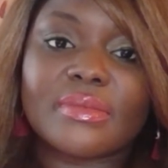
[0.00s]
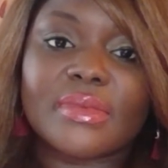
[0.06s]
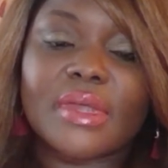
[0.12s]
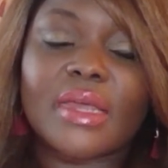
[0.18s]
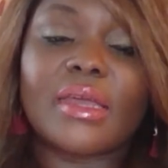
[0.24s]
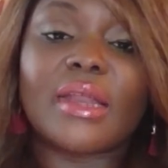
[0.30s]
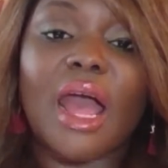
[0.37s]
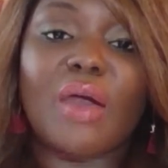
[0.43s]

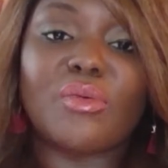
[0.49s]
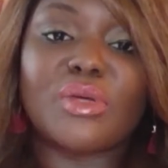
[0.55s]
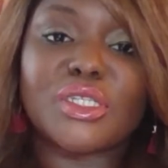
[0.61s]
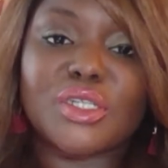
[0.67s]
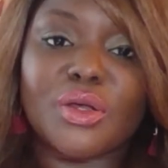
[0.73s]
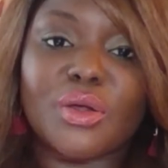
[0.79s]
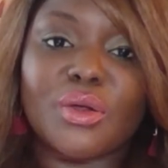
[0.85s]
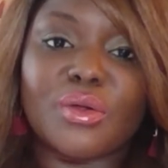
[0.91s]
and I was
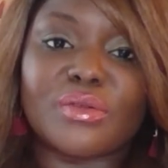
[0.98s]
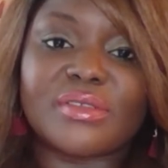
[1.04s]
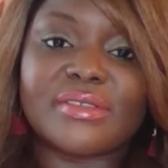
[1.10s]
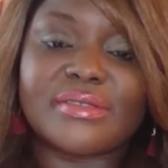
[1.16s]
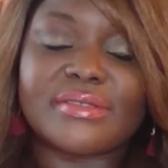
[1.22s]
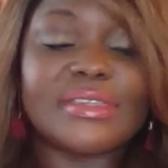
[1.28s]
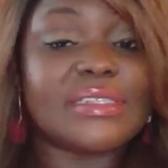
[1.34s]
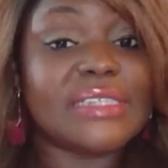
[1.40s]
told
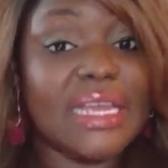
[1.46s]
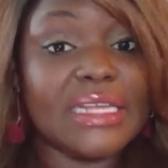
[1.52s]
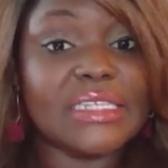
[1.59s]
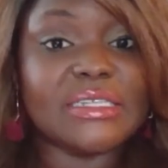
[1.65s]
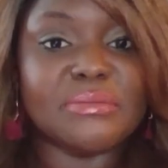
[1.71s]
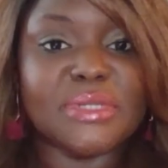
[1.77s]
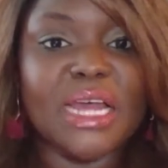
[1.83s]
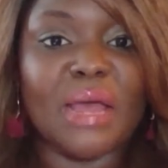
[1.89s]
to take
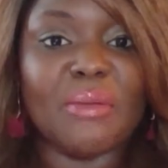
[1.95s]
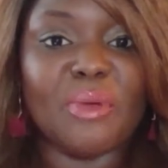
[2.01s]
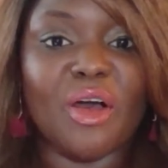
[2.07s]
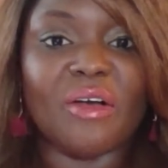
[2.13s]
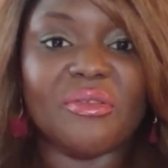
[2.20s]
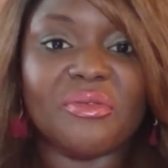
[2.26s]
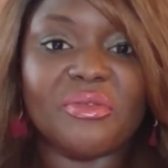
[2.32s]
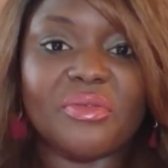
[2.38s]
some time
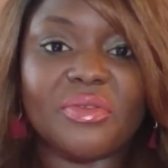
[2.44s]
off.